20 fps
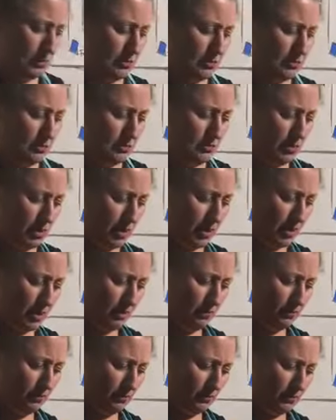Oh, hi
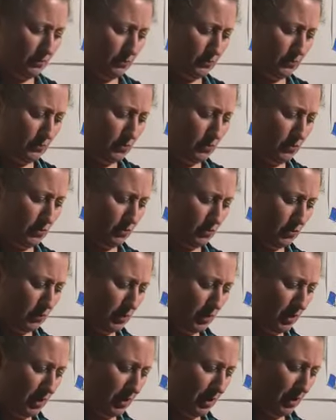from New York.
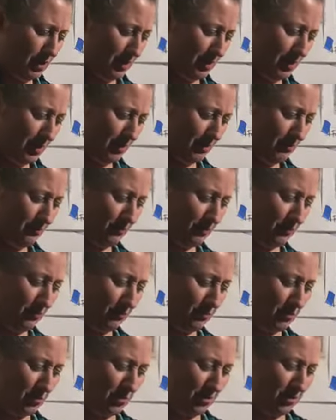Hey, from
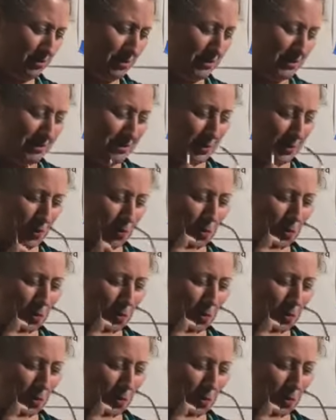Florida.